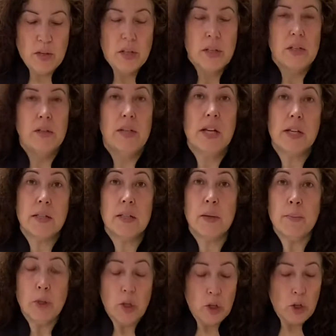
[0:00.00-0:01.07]
next
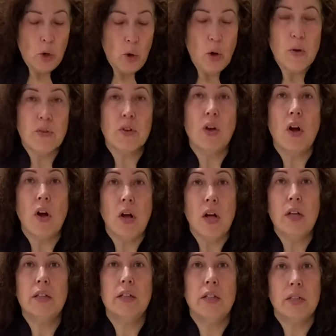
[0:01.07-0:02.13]
I'm going to go over
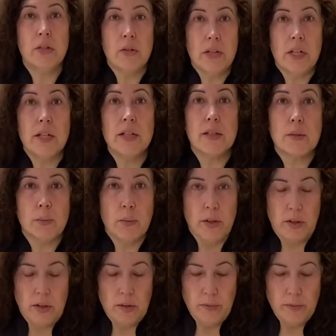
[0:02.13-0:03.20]
all the ingredients
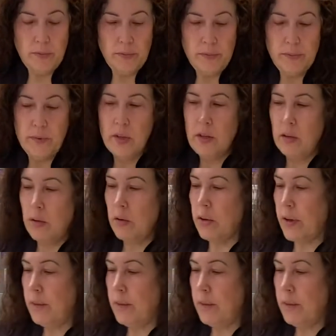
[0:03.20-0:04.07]
with you. Okay,